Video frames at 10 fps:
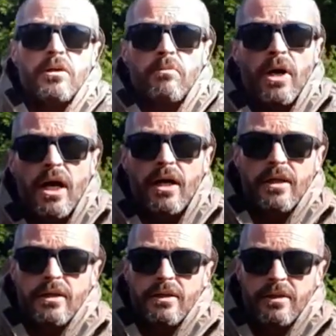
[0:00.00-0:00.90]
But
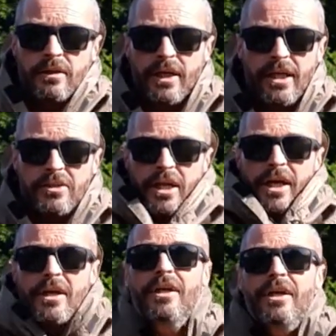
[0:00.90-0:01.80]
like I
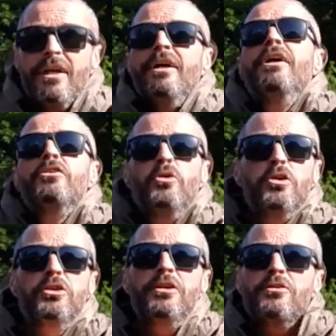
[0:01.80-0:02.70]
say, it's
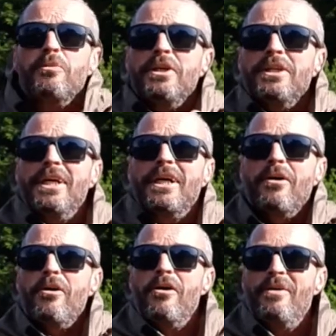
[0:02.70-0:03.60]
roasting, so I'm going to take it
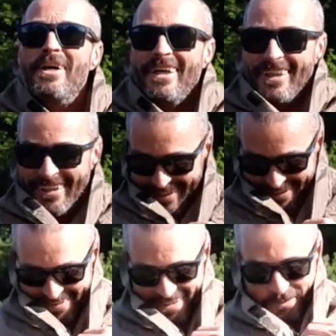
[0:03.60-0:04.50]
off.
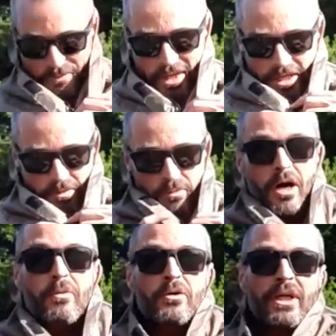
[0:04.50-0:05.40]

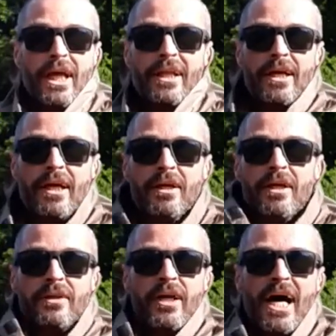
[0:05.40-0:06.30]
But we're going to get the
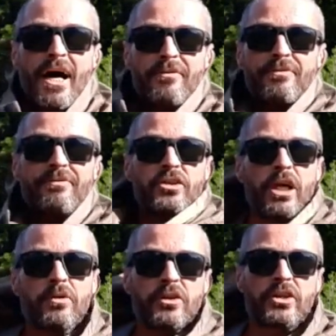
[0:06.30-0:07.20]
half
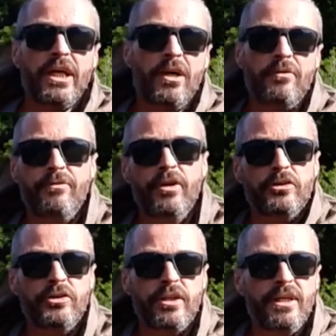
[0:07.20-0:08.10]
shelter set up
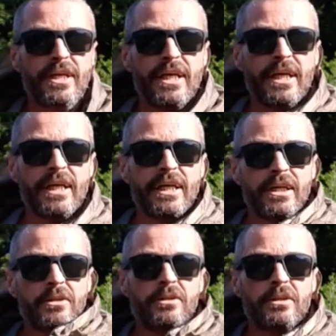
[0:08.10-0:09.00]
first,
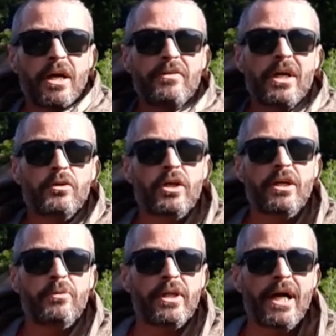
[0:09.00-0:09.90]
give you a look
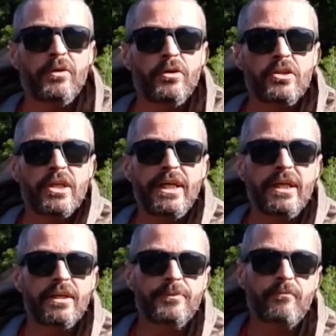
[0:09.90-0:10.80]
at what that looks
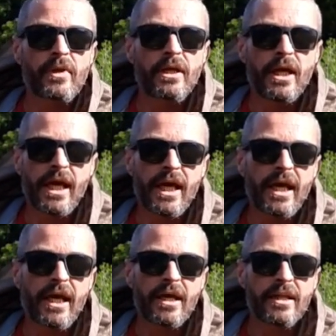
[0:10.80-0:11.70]
like,
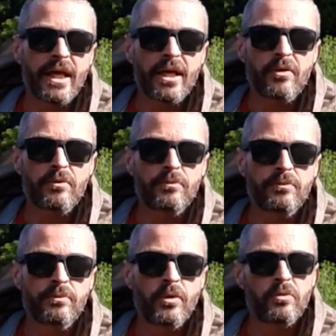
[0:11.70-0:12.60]
and then
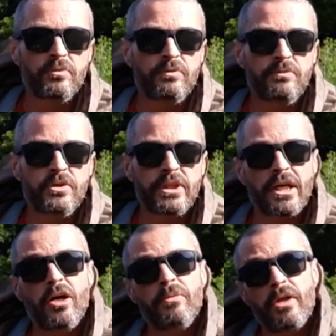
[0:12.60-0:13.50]
we'll
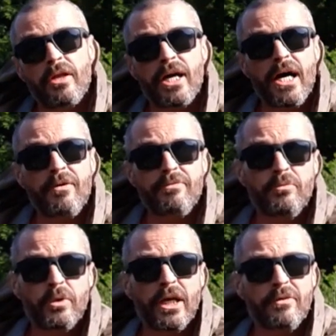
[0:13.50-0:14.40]
stick up the other half,
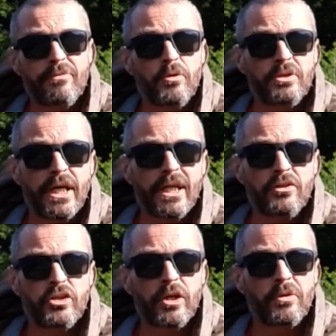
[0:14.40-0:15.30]
we'll get the full tent
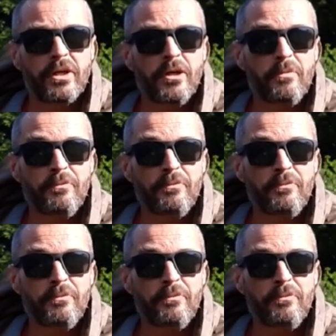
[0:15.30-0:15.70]
shelter up.